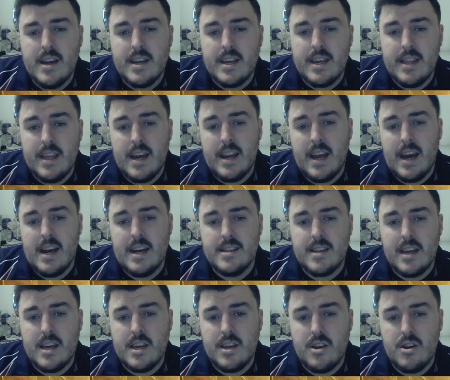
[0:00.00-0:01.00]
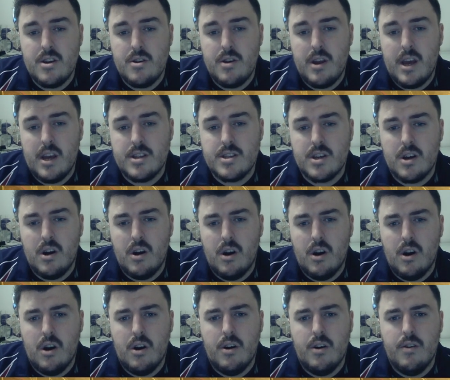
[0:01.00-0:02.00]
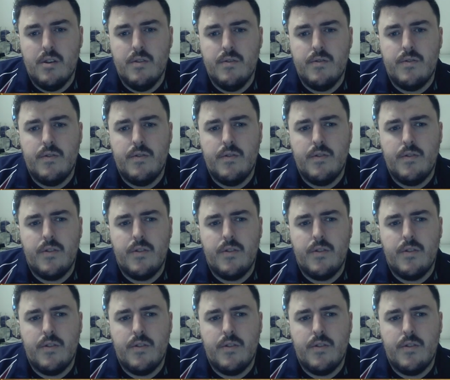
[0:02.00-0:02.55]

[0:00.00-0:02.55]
He then has a unit of